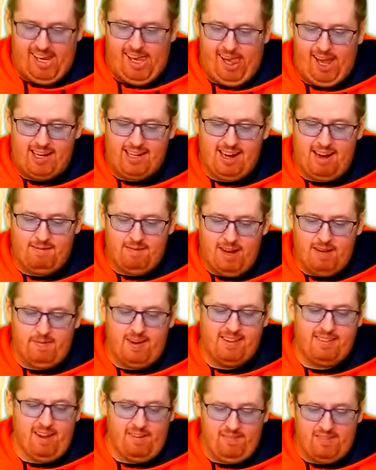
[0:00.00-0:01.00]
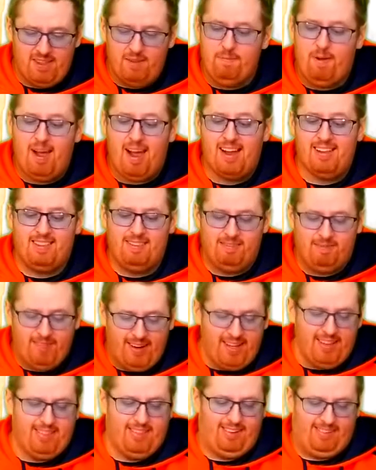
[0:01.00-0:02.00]
I cannot wipe myself in the bathroom
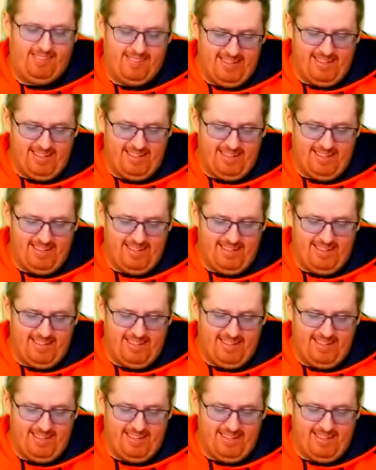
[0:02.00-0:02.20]
either.